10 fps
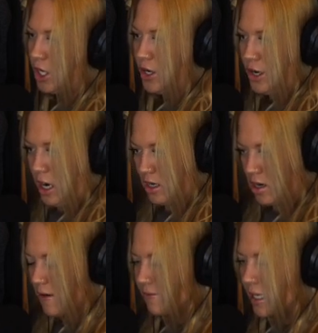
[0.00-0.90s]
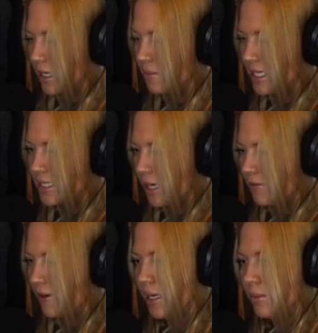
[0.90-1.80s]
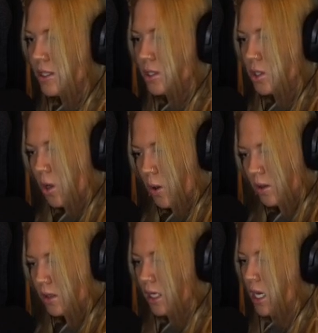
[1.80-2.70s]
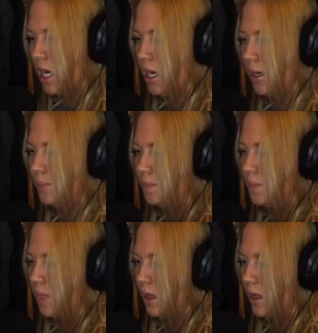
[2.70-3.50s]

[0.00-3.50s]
not confident in myself, and it was totally a